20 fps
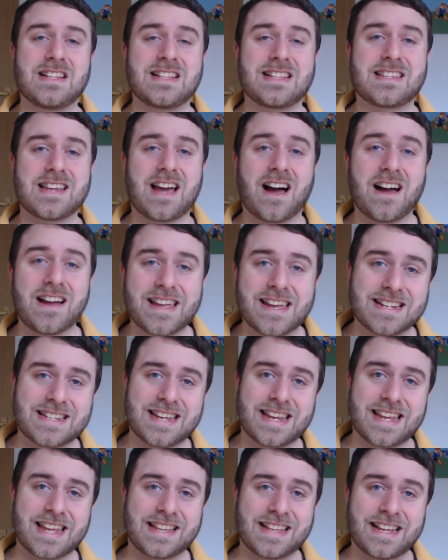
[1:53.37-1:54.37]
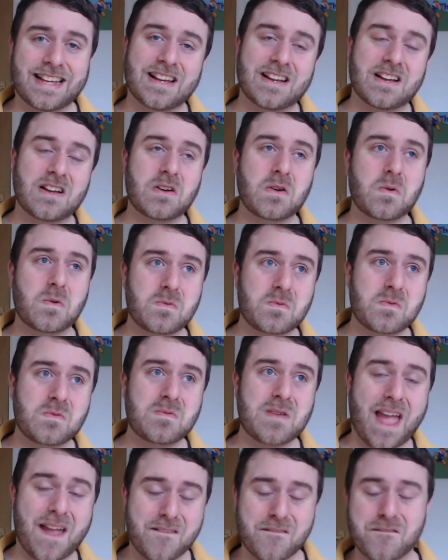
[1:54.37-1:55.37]
dieting
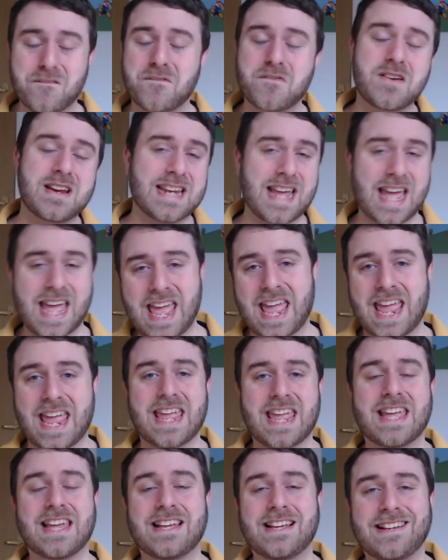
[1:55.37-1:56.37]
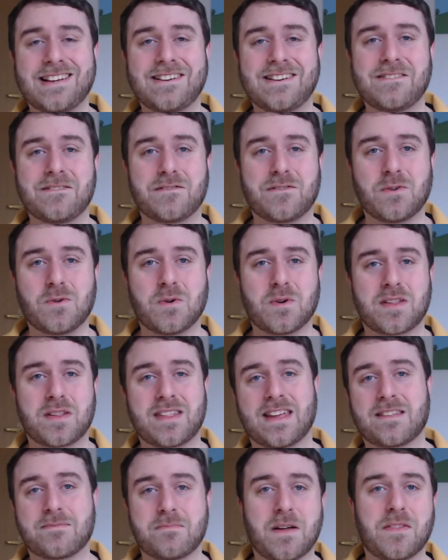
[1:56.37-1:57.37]
every day for
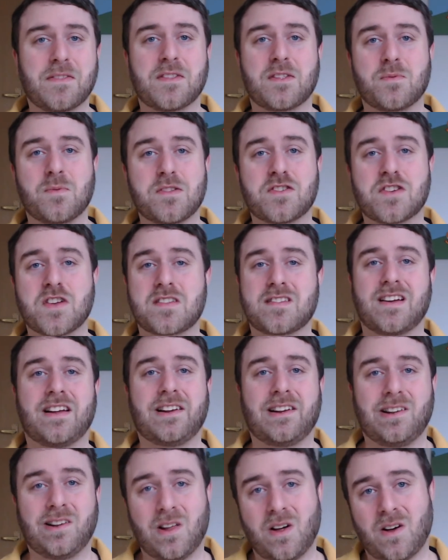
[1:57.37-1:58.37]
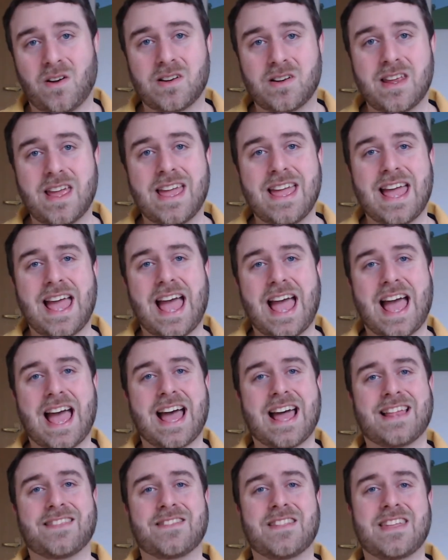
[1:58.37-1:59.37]
6 months was just a lot,
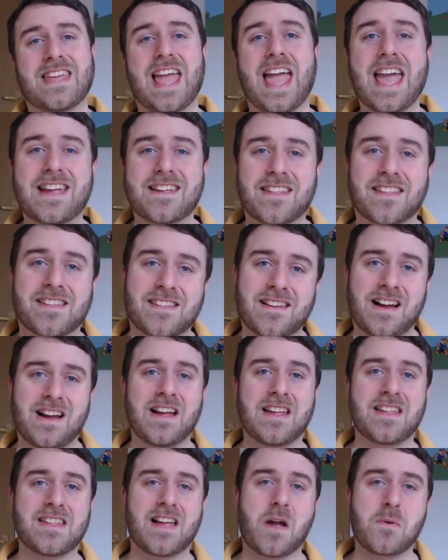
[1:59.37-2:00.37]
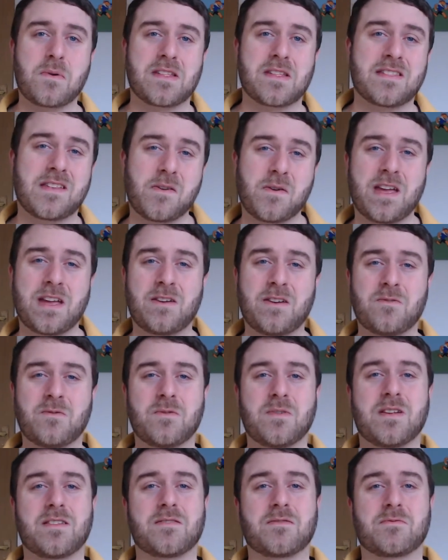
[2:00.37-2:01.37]
and the exercise I was doing
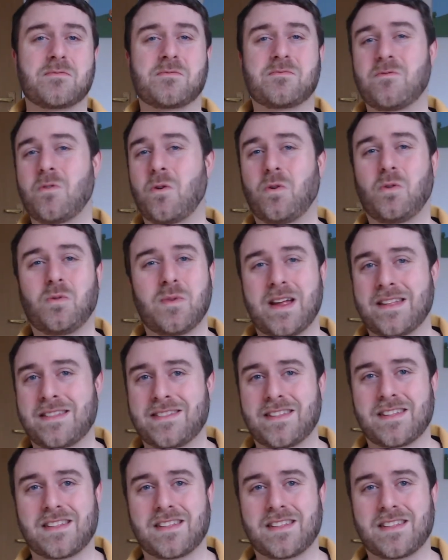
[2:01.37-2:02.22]
was always the